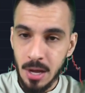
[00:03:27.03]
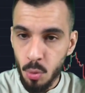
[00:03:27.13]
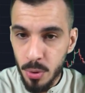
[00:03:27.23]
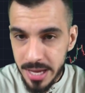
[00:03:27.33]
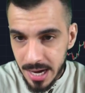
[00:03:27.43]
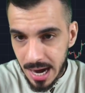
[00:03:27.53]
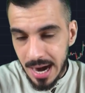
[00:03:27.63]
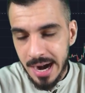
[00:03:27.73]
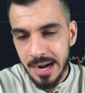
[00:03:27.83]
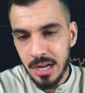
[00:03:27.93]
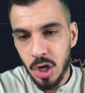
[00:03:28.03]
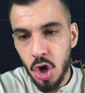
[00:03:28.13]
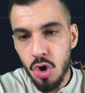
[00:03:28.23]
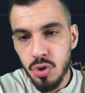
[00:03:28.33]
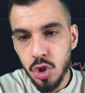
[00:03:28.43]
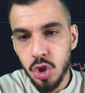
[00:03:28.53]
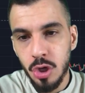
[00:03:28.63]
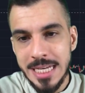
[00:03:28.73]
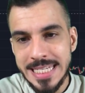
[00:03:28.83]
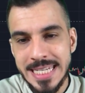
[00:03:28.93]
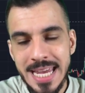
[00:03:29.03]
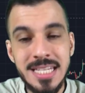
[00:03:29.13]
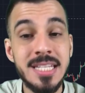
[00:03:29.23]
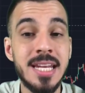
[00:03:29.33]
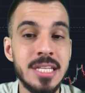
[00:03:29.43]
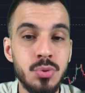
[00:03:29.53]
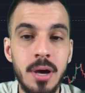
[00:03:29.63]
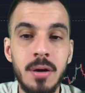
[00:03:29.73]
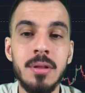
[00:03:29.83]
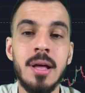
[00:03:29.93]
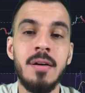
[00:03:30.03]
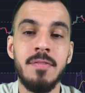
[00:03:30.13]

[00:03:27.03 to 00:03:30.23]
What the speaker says: we are consolidating as well,